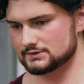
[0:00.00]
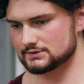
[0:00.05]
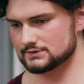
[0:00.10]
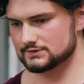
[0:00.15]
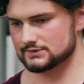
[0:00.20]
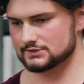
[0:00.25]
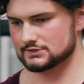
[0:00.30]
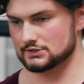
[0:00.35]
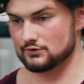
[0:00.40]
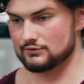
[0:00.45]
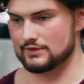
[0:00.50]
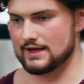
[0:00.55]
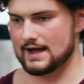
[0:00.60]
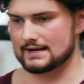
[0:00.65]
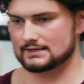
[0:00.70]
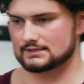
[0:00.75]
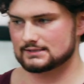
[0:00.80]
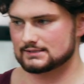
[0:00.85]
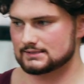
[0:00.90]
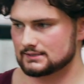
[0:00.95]
so
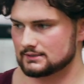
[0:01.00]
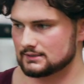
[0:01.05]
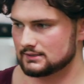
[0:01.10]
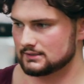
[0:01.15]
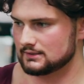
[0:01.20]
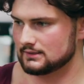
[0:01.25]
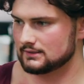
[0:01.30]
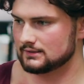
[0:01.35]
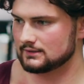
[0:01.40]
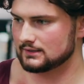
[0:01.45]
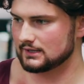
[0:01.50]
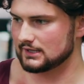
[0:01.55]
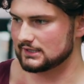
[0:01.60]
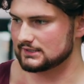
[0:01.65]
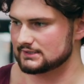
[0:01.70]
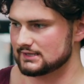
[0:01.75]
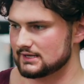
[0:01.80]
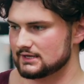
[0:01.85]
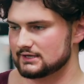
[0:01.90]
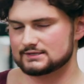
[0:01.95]
that
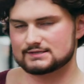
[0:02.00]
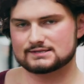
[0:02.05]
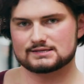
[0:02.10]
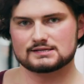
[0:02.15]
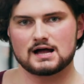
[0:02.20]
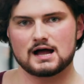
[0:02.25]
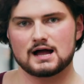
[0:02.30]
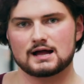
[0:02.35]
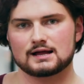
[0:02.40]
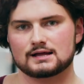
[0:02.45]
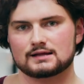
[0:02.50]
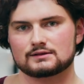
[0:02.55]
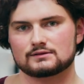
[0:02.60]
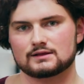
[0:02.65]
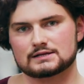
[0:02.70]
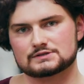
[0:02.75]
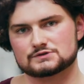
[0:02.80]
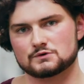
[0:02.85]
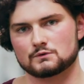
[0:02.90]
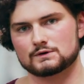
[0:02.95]
it's not at
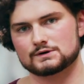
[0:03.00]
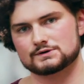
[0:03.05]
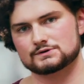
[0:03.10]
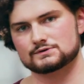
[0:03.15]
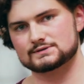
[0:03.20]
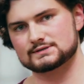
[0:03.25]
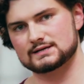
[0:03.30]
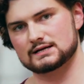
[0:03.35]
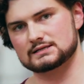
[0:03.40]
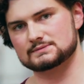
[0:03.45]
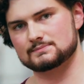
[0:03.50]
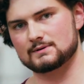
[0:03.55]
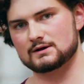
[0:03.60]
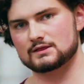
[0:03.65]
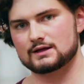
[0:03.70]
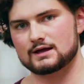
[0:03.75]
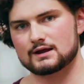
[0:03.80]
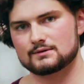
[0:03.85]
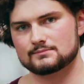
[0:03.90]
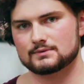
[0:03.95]
like 22 sets by
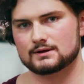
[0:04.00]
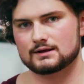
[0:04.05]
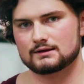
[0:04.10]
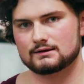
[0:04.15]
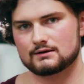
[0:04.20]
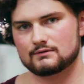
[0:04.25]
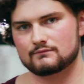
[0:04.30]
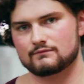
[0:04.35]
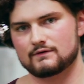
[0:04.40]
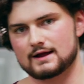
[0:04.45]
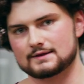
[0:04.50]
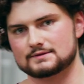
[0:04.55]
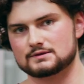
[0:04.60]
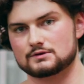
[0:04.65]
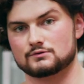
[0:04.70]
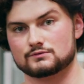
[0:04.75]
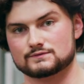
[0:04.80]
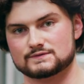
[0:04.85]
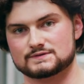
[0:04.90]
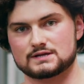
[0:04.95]
then, but in fact
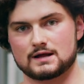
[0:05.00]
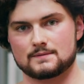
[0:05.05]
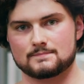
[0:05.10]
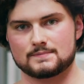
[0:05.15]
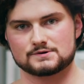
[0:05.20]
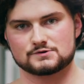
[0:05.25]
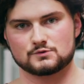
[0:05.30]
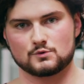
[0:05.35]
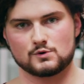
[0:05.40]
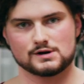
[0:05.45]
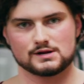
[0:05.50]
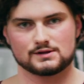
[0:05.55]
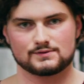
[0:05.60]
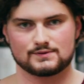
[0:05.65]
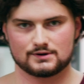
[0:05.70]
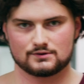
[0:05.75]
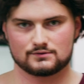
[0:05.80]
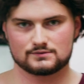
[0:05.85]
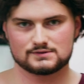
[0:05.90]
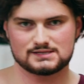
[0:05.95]
it'll stop at 20,
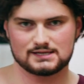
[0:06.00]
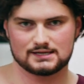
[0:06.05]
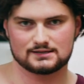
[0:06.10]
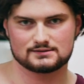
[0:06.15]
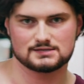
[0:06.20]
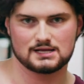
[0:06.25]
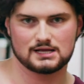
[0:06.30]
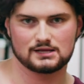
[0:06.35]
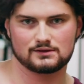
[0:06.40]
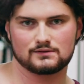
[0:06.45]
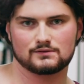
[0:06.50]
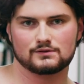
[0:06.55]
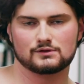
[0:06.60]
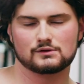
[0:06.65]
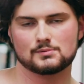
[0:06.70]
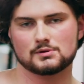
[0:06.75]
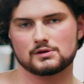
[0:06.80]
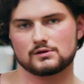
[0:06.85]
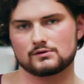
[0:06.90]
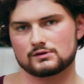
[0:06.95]
then it'll take a
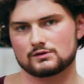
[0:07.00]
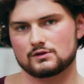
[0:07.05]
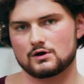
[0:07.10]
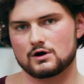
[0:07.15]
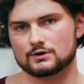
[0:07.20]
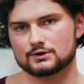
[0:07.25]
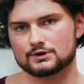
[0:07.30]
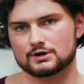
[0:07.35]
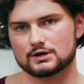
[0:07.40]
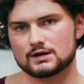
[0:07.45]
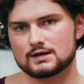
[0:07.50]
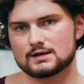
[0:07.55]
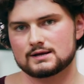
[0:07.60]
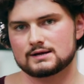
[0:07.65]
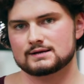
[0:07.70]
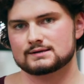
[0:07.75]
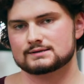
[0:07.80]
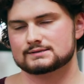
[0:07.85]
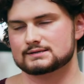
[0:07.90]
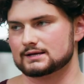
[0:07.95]
little bit longer
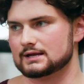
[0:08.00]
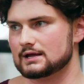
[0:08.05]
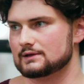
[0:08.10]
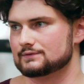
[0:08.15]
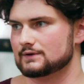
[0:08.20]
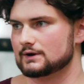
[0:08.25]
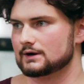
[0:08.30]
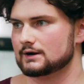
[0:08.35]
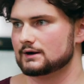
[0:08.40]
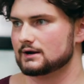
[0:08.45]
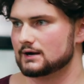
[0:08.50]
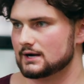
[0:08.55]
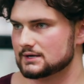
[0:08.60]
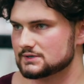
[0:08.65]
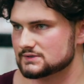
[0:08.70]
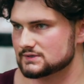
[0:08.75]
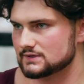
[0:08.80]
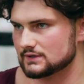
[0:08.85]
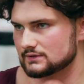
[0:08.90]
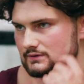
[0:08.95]
to get there. I
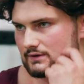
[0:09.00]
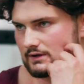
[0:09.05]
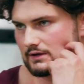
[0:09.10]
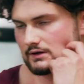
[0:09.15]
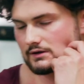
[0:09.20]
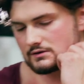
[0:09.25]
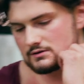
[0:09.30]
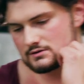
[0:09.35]
just think that